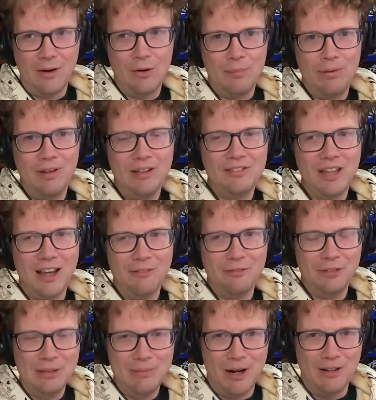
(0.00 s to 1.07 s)
I replaced
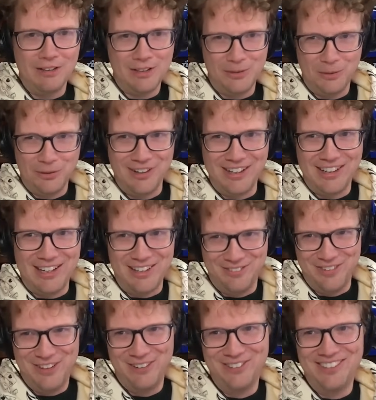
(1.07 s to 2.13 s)
every molecule during
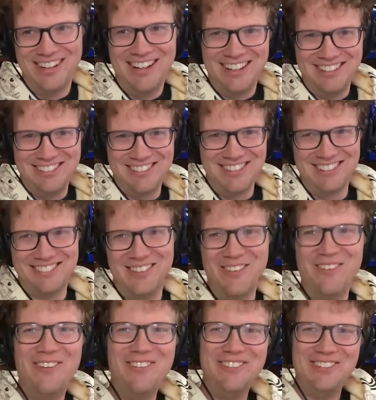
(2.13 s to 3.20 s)
chemo. It's just a
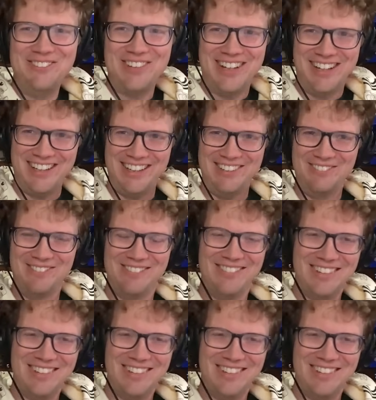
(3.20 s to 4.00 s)
whole new body.